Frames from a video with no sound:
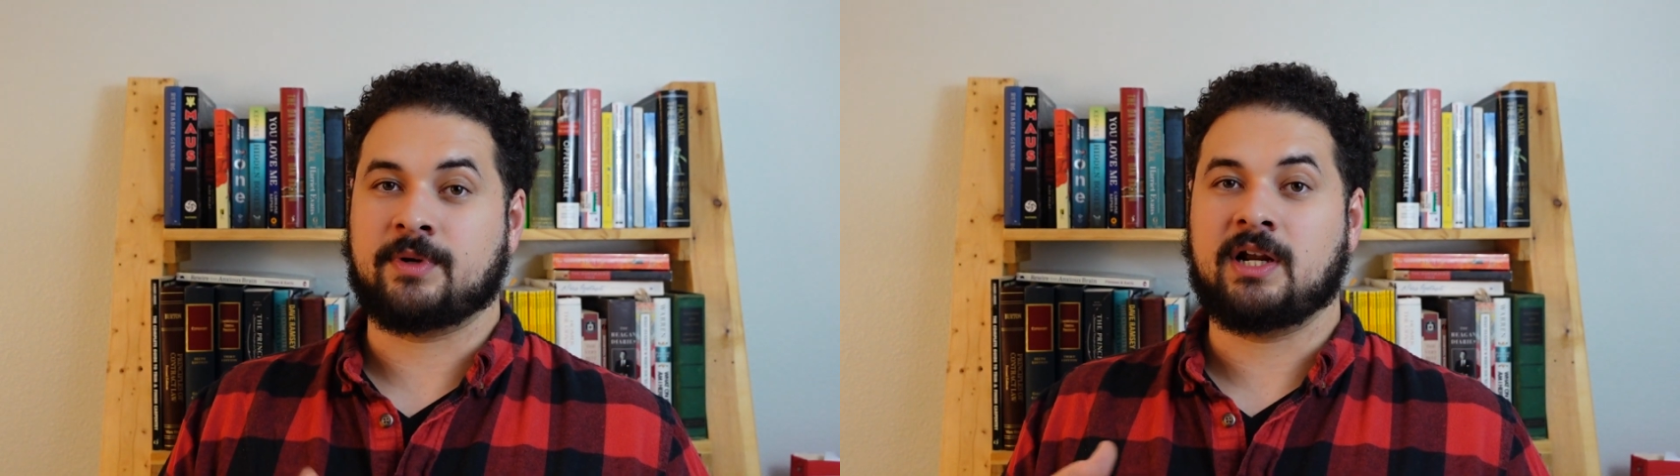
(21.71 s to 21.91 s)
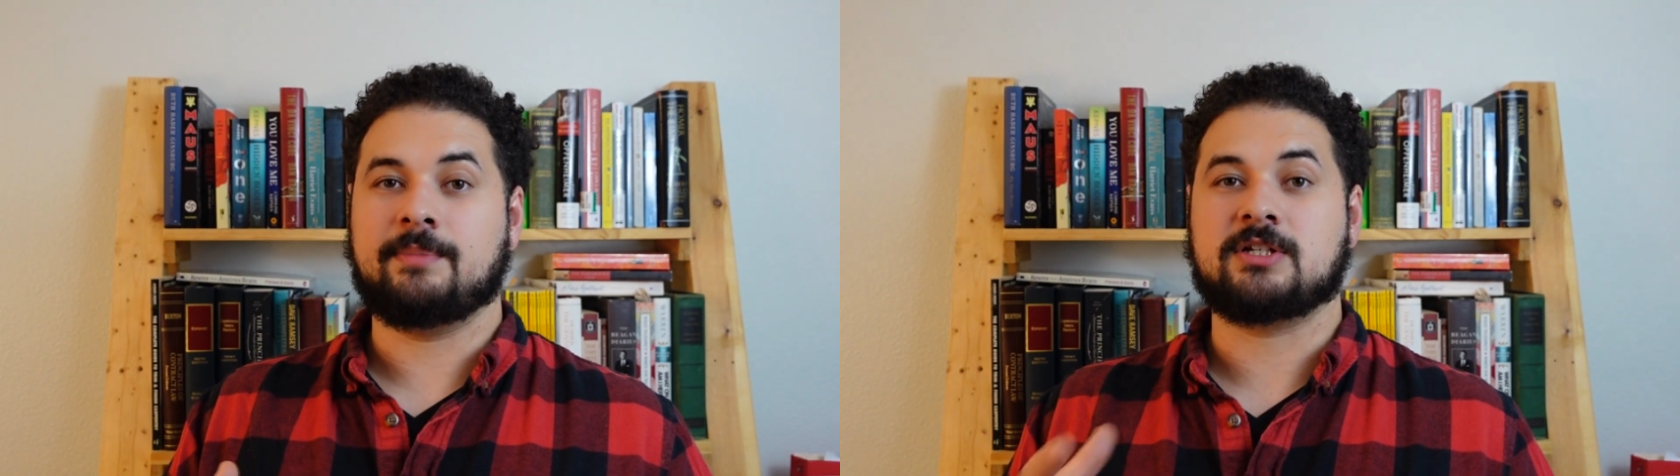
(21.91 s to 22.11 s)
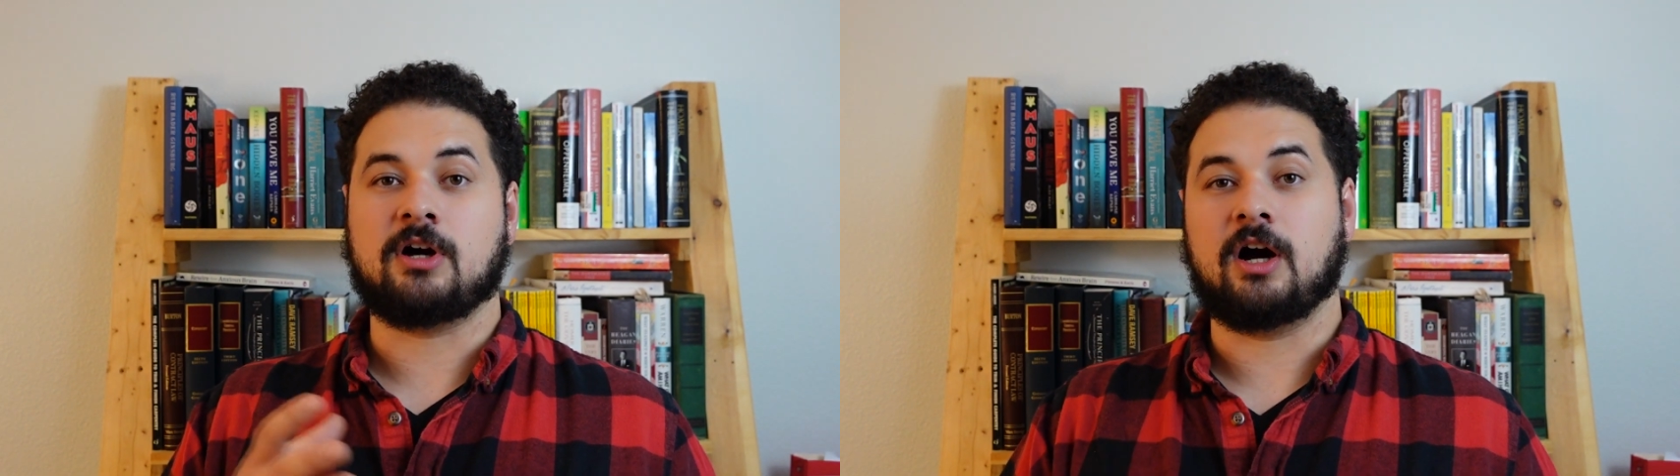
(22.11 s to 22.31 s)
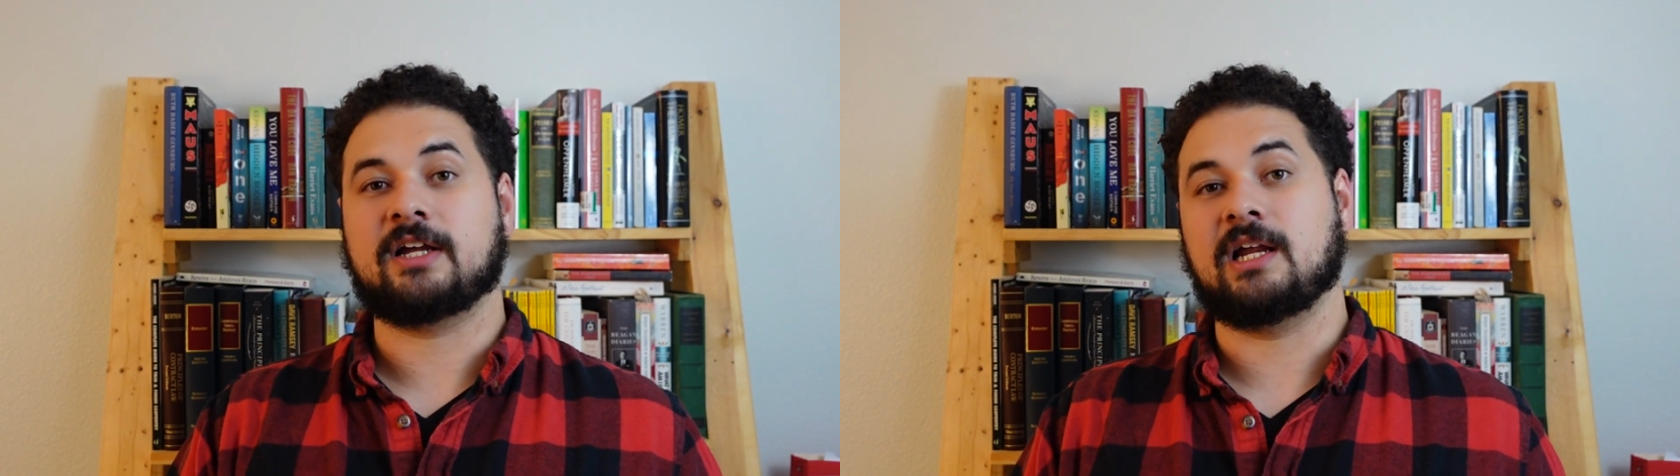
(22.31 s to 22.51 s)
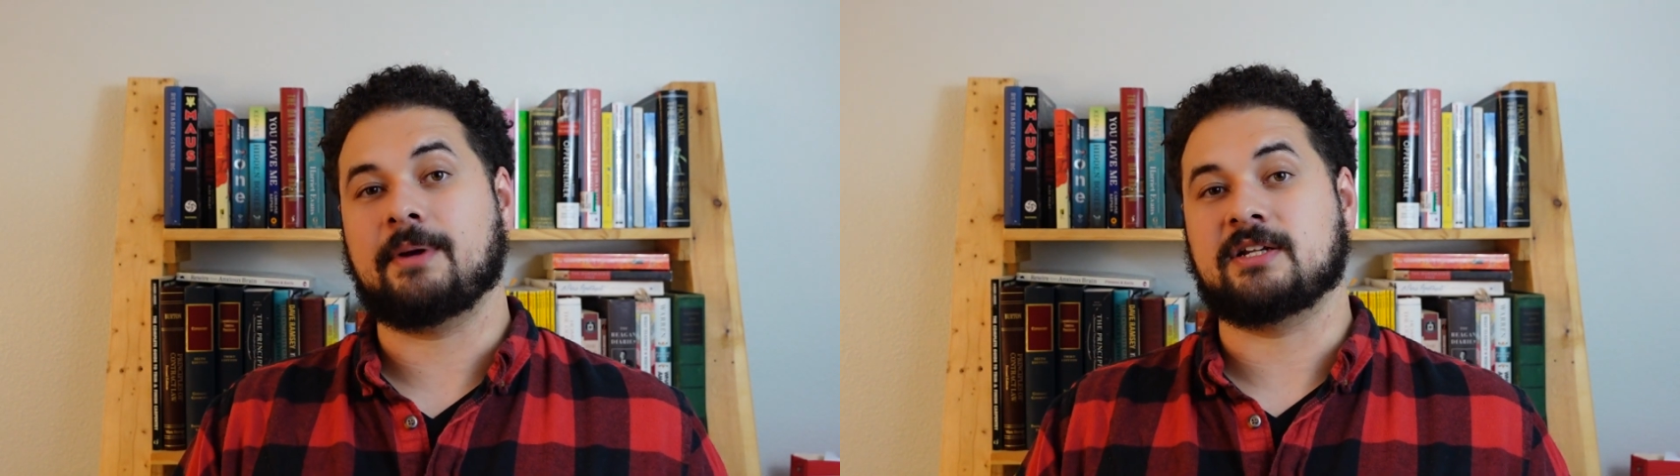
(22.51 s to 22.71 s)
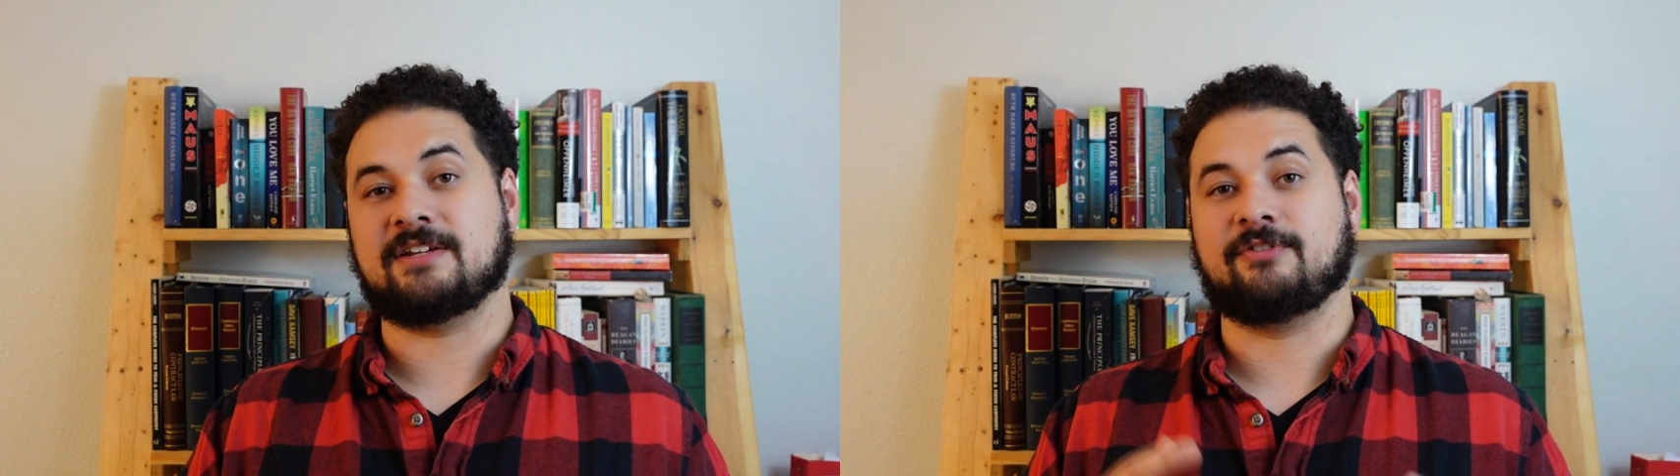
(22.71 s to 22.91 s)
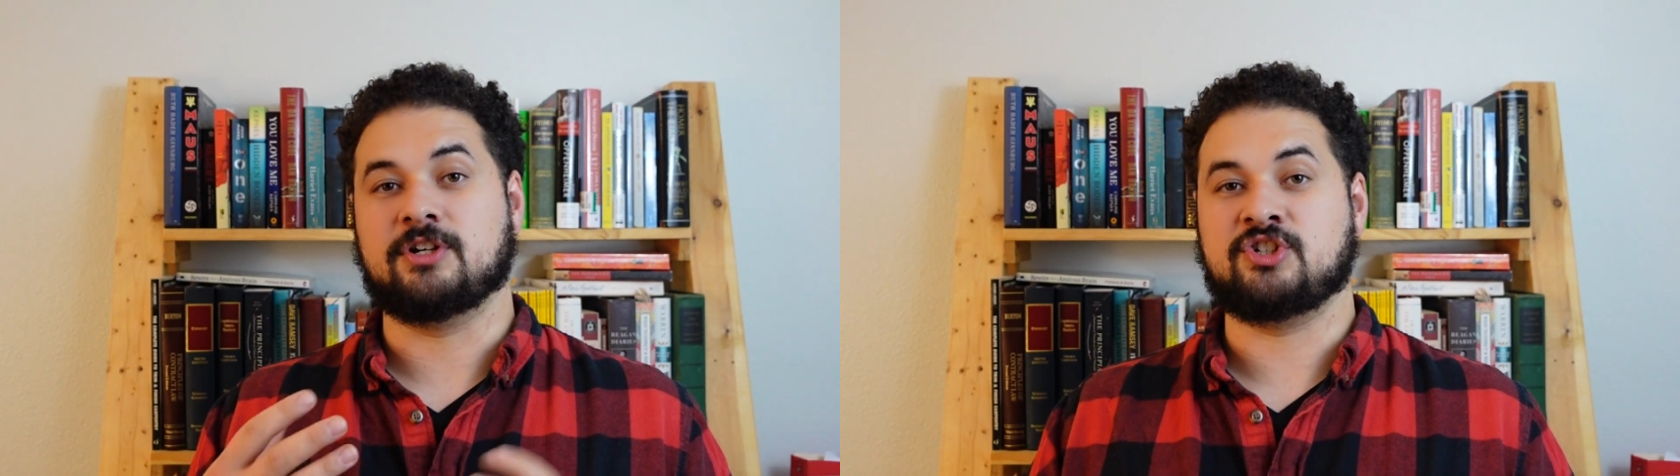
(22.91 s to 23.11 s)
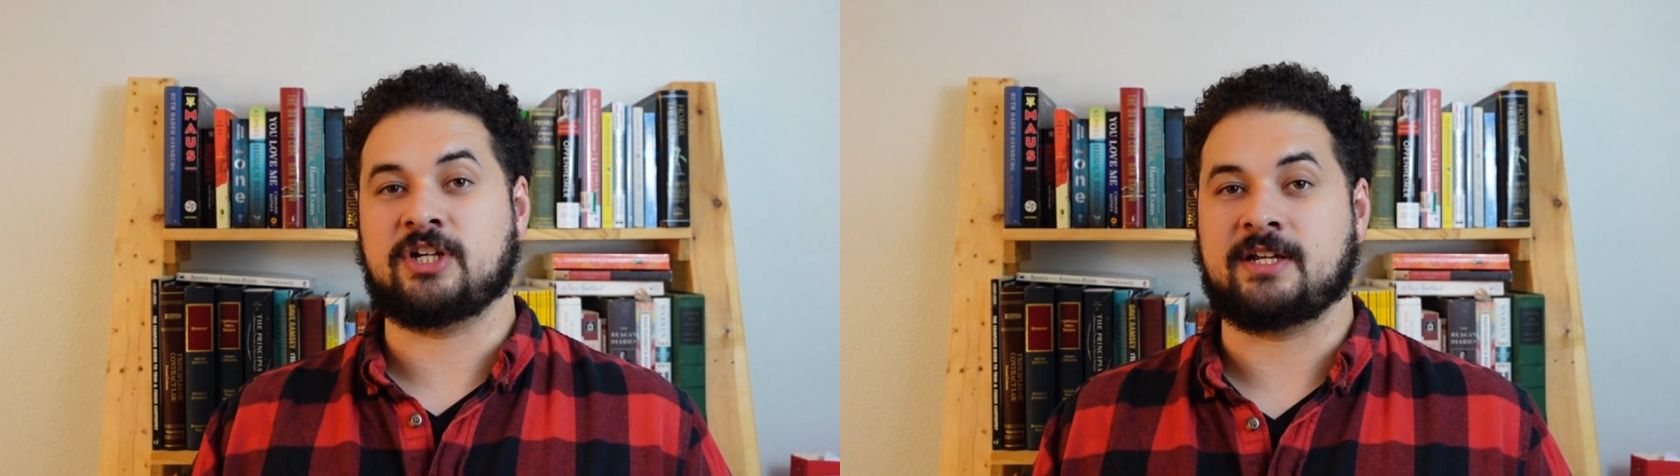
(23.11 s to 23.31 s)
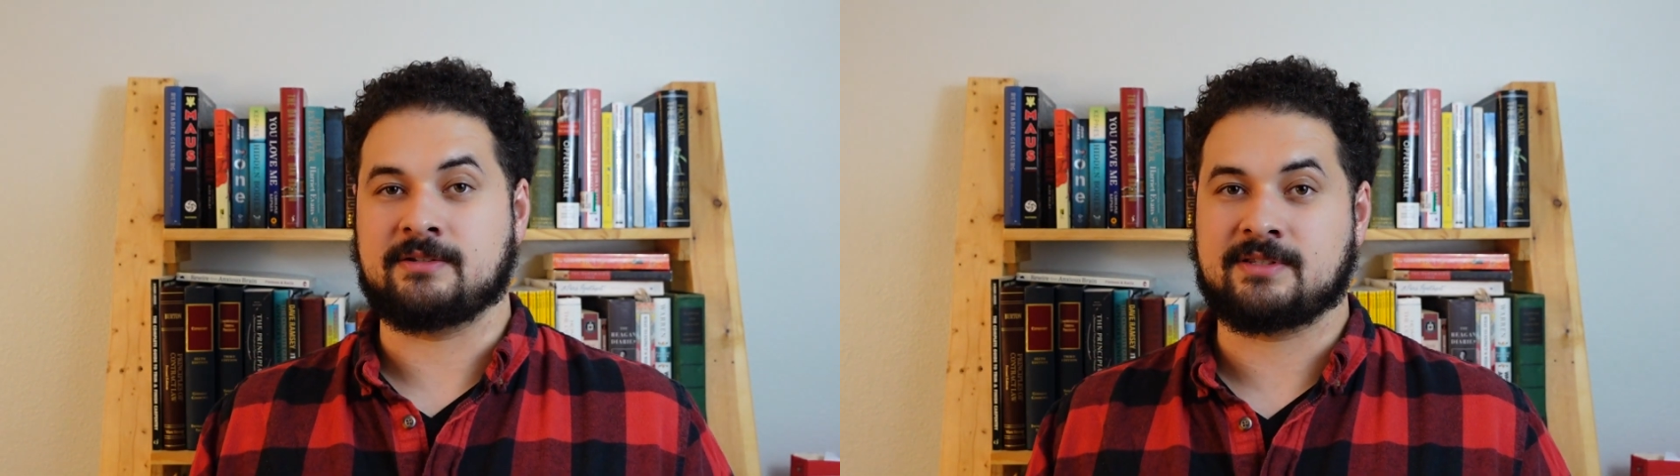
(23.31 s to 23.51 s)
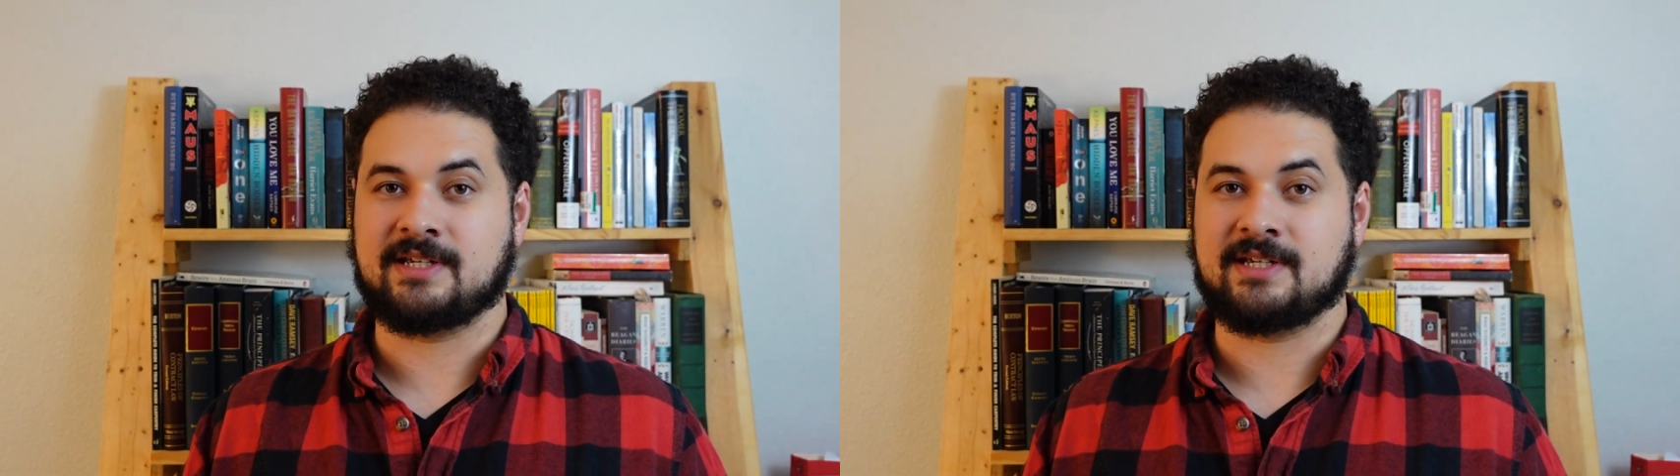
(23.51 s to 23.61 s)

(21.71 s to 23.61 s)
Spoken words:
we're going to be talking about different genes,